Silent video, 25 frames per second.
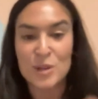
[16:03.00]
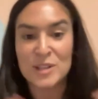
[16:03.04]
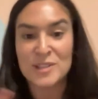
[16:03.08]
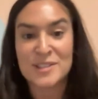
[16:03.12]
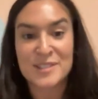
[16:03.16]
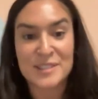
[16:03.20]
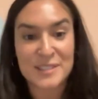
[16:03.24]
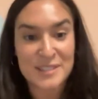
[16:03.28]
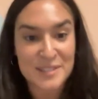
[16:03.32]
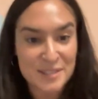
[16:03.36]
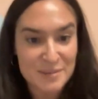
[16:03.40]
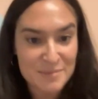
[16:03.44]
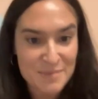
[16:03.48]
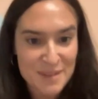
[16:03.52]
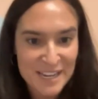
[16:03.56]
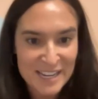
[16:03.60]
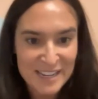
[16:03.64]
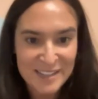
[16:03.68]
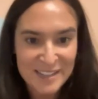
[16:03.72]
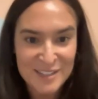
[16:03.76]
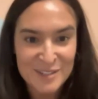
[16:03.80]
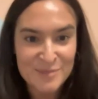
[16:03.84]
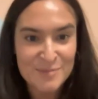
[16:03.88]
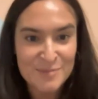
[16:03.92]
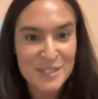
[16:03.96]
What's the
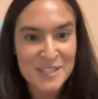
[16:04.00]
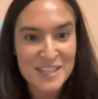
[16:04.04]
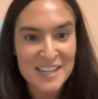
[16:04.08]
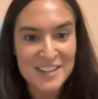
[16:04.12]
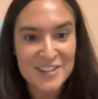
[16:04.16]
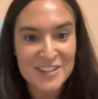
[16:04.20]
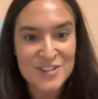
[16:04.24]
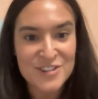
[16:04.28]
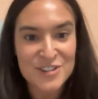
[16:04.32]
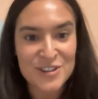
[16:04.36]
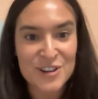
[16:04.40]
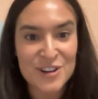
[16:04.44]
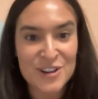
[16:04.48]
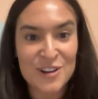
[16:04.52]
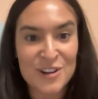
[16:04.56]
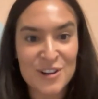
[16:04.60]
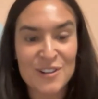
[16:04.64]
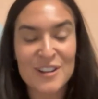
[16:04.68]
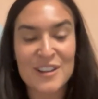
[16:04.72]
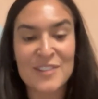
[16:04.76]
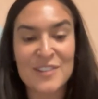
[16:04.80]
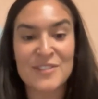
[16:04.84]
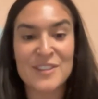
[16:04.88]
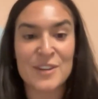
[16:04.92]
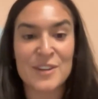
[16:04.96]
demand
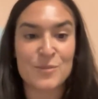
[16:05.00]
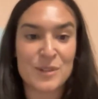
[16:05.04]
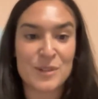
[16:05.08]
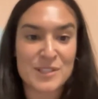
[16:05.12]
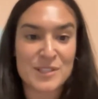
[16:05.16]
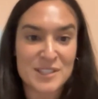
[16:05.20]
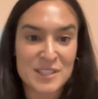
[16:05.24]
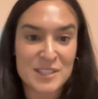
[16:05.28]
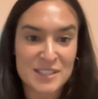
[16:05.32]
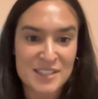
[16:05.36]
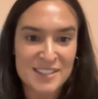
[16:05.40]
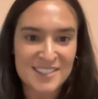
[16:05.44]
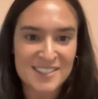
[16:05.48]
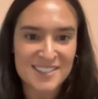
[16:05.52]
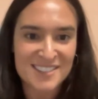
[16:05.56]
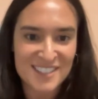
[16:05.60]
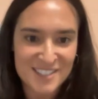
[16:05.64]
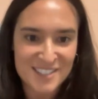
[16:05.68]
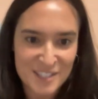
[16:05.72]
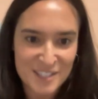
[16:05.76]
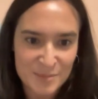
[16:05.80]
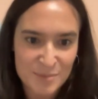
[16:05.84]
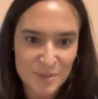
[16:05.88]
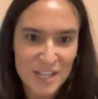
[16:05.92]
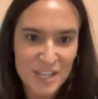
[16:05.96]
potential, and then what's
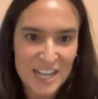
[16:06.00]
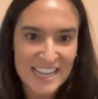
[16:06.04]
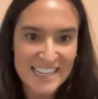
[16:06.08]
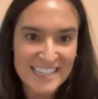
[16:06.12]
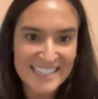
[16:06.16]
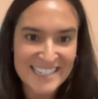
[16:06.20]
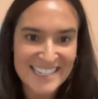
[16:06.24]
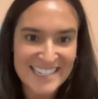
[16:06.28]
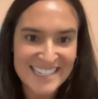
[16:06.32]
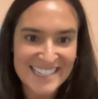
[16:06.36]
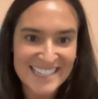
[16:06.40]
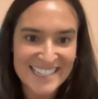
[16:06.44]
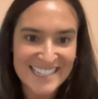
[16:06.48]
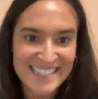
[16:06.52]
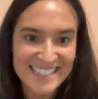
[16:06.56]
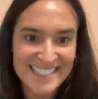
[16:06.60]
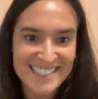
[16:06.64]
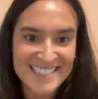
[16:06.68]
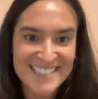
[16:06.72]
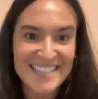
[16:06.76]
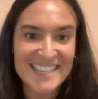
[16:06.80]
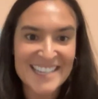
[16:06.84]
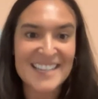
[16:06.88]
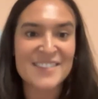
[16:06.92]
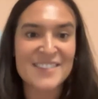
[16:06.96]
the supply needed
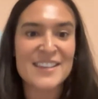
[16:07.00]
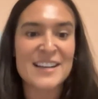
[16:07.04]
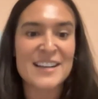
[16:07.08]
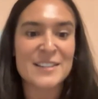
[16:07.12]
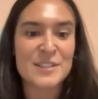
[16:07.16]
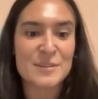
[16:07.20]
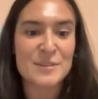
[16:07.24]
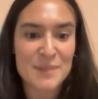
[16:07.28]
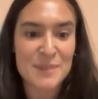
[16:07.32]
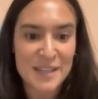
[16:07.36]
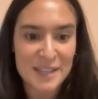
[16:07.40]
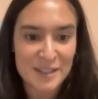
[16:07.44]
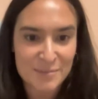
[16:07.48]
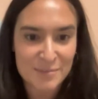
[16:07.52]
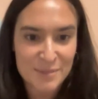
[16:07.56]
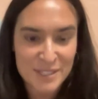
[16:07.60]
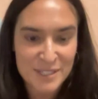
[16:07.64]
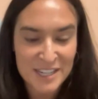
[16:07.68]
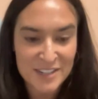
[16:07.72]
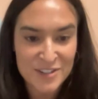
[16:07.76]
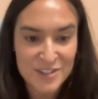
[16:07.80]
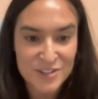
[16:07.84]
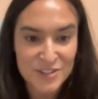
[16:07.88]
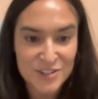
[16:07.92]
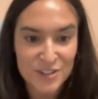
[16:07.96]
to hit that demand
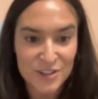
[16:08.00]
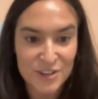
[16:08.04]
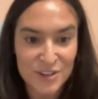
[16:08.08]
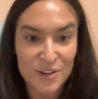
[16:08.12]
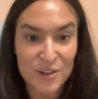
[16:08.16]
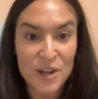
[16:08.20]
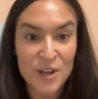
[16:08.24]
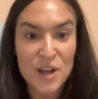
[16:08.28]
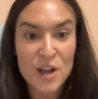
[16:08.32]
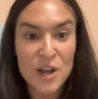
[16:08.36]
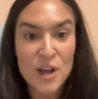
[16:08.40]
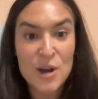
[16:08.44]
potential?